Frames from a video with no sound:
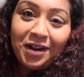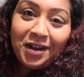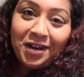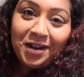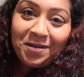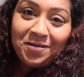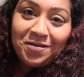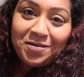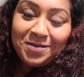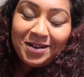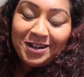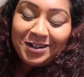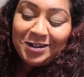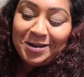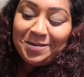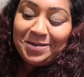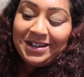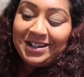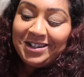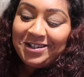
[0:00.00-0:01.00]
We're home from our
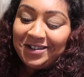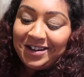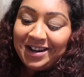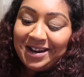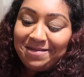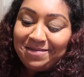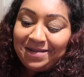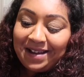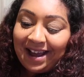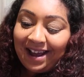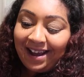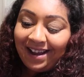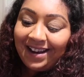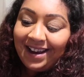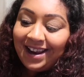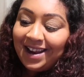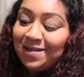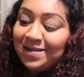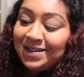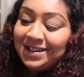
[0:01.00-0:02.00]
shopping trip
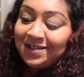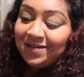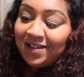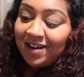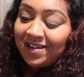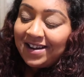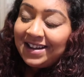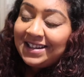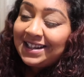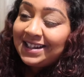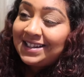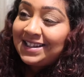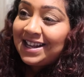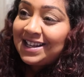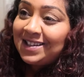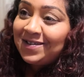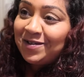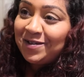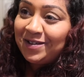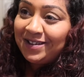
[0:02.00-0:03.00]
and it was very
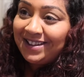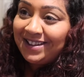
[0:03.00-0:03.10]
successful